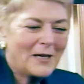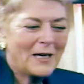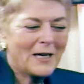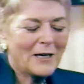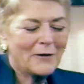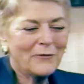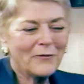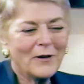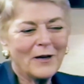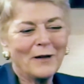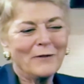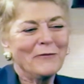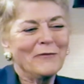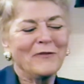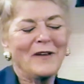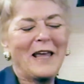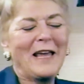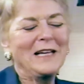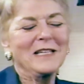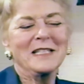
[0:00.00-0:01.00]
I find
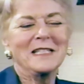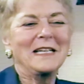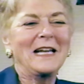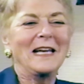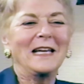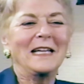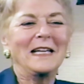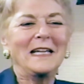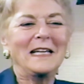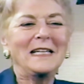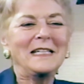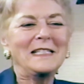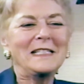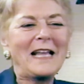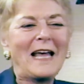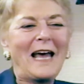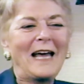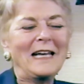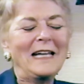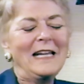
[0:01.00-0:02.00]
fascinating is
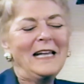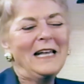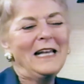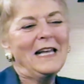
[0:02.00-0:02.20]
that